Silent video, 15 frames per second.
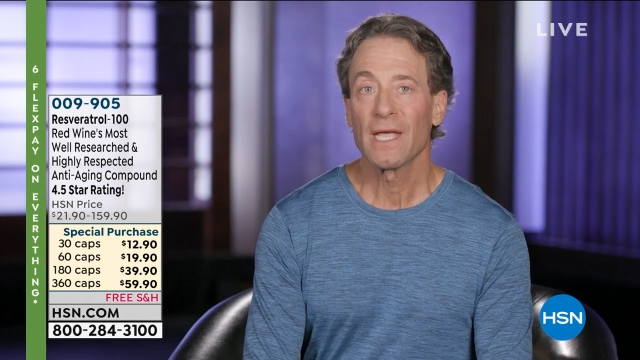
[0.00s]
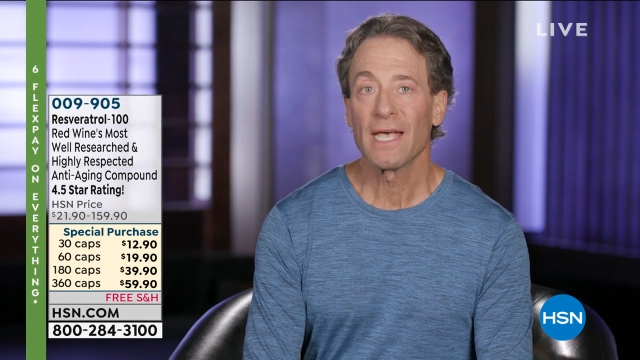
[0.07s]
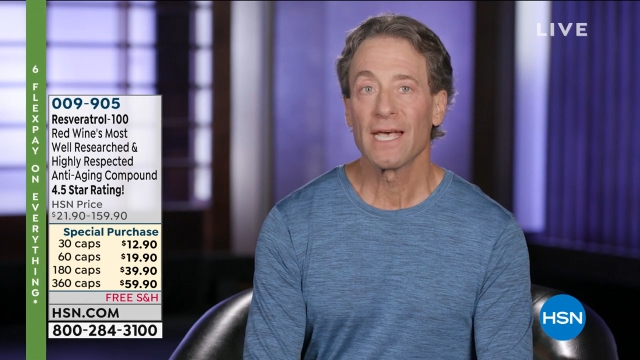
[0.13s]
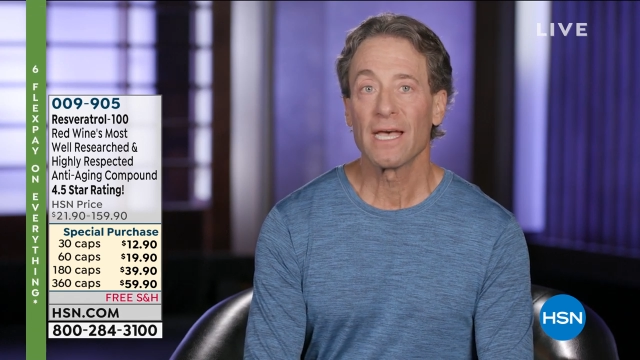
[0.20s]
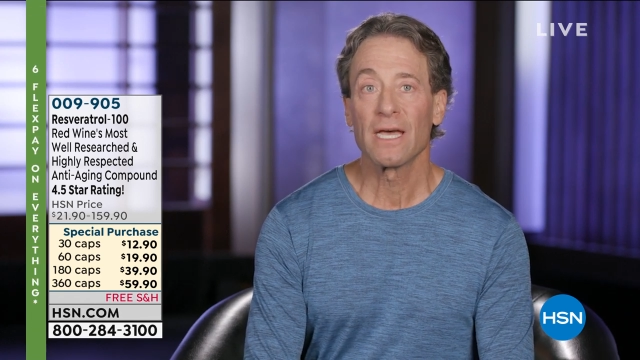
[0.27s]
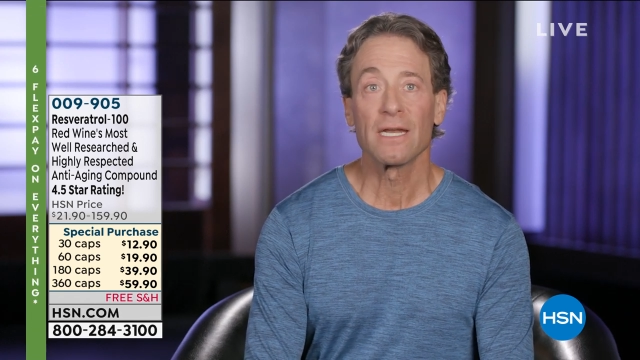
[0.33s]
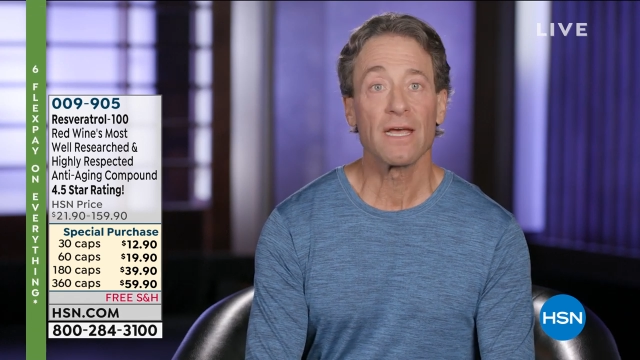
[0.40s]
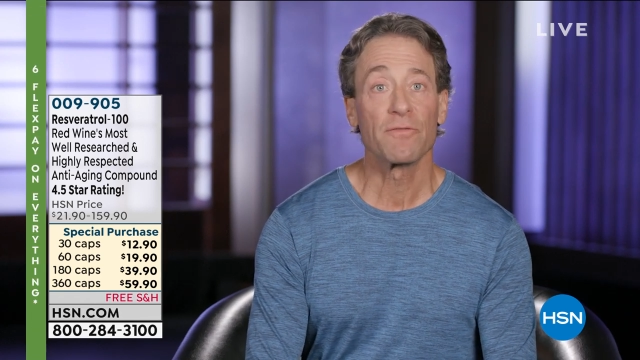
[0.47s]

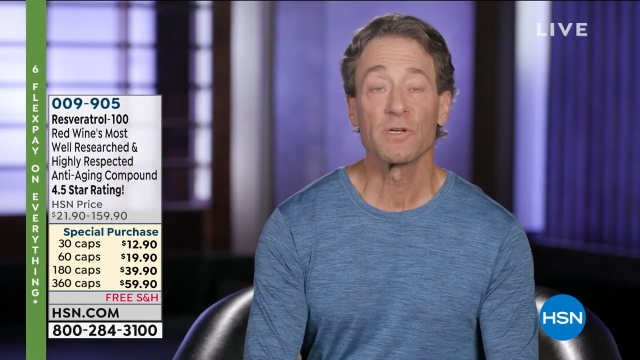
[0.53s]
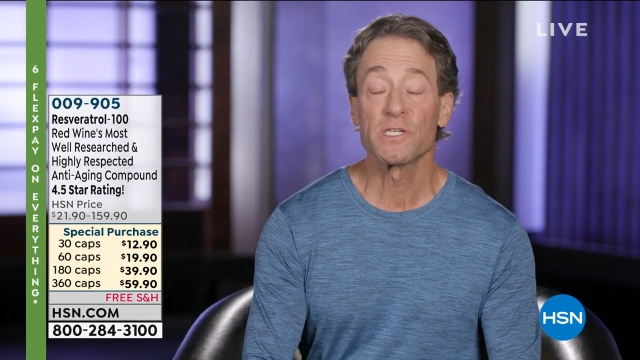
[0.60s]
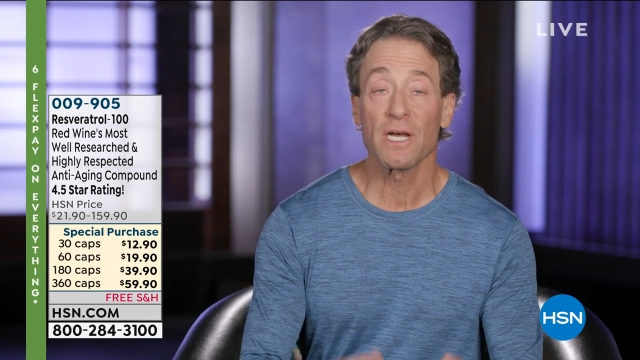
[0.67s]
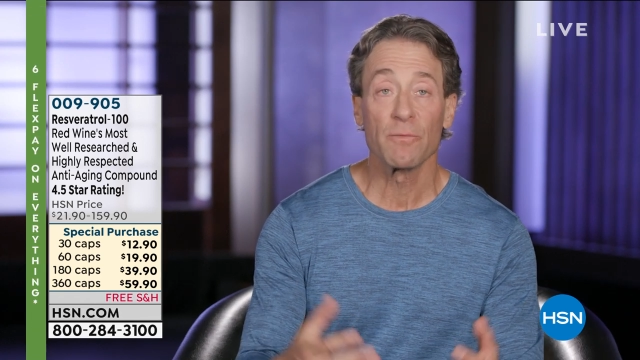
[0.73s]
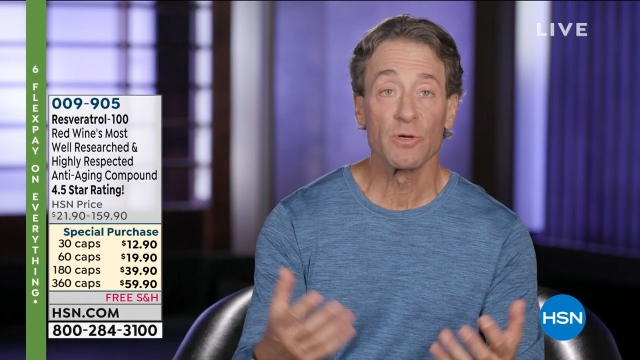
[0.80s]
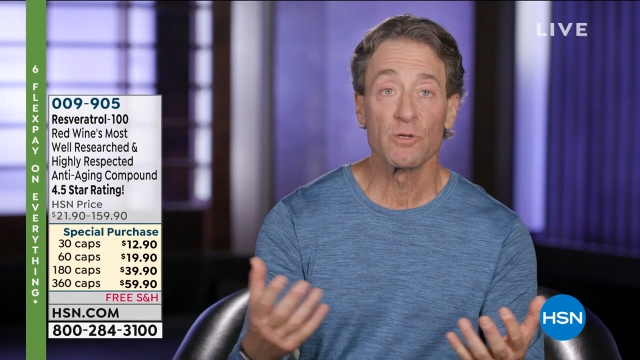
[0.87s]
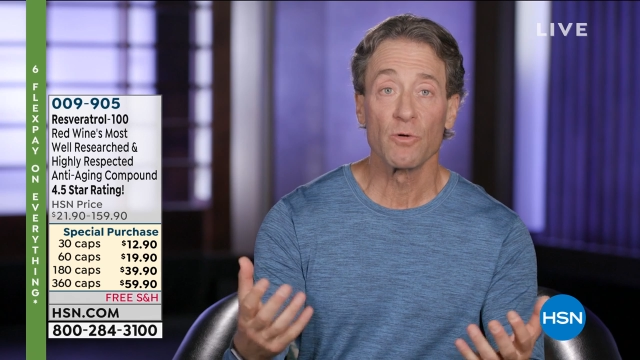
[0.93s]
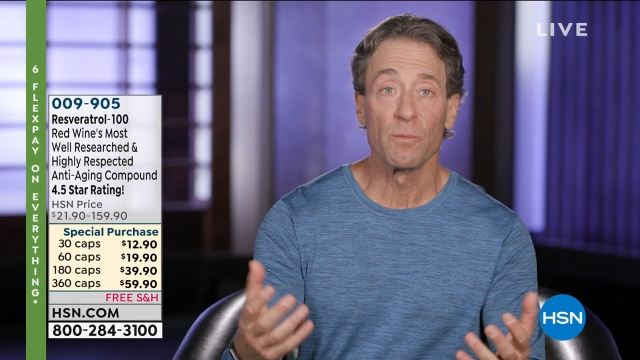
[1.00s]
and every
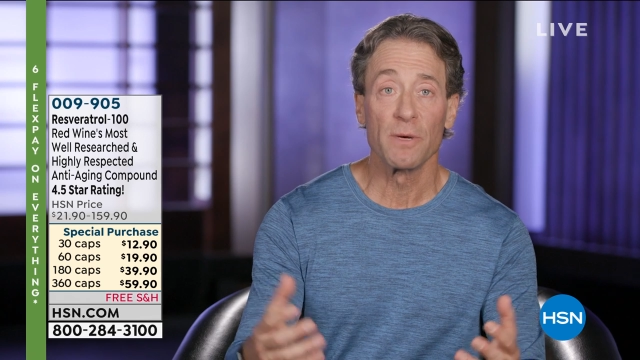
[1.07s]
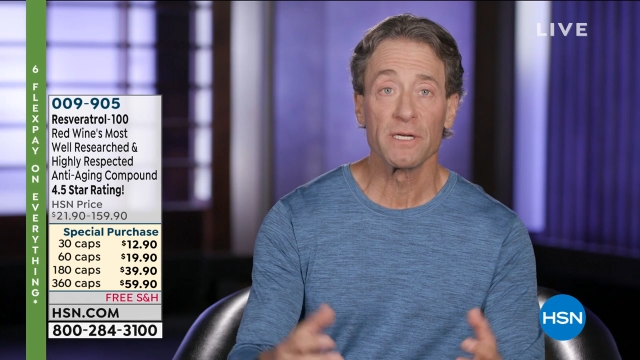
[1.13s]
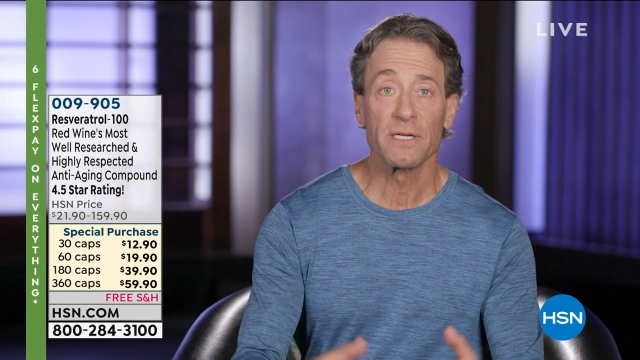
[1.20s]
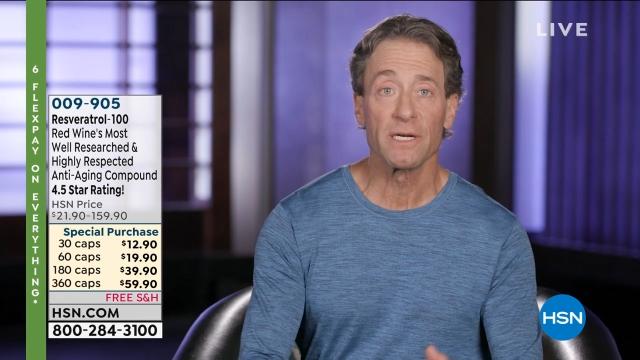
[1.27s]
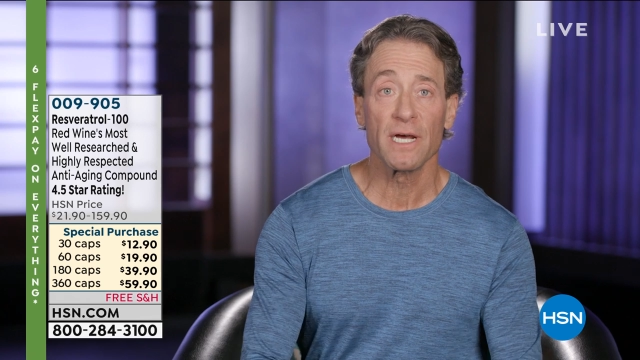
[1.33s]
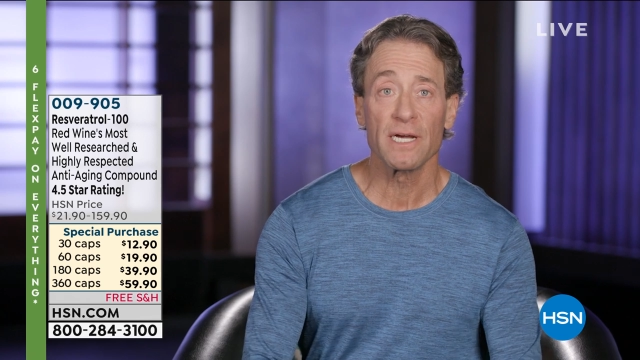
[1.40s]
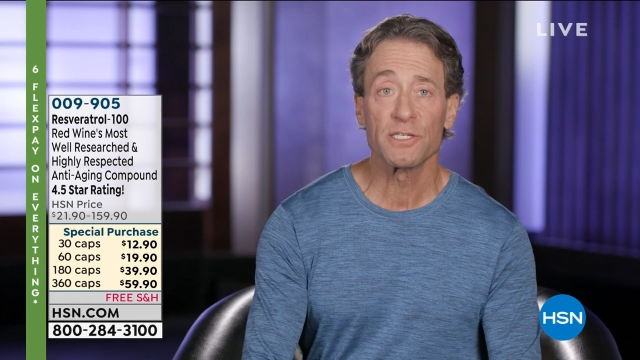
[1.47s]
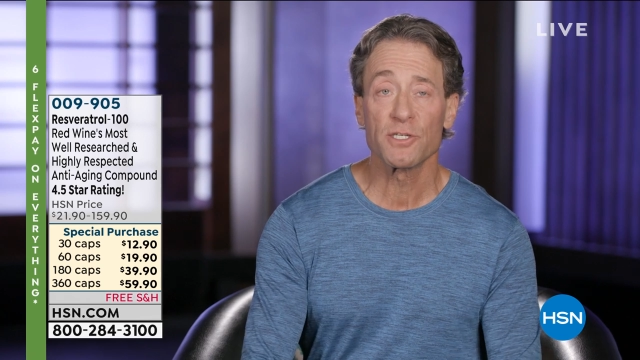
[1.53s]
time we do a
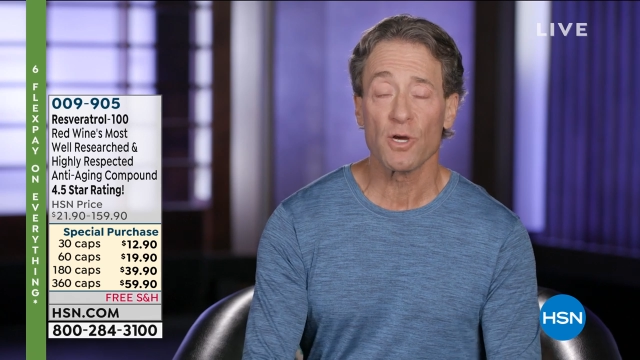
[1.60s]
Monday night